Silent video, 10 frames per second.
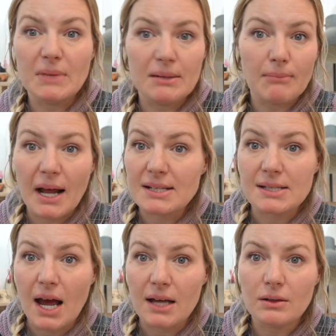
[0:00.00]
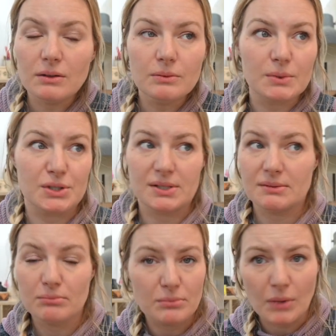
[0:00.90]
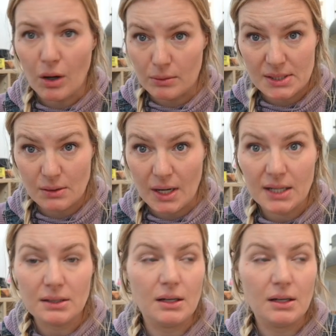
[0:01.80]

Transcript: in my style, which is always great.